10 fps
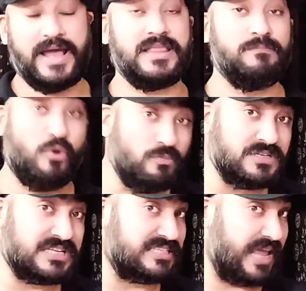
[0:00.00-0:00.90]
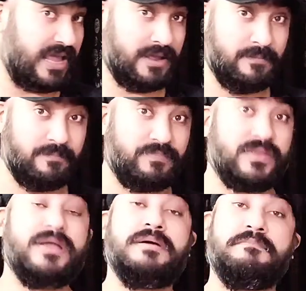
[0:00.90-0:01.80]
And the moment I say
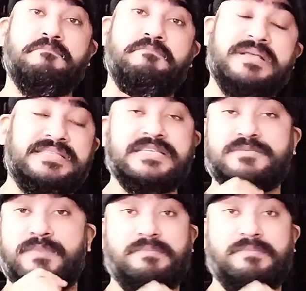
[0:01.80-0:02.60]
Mrs.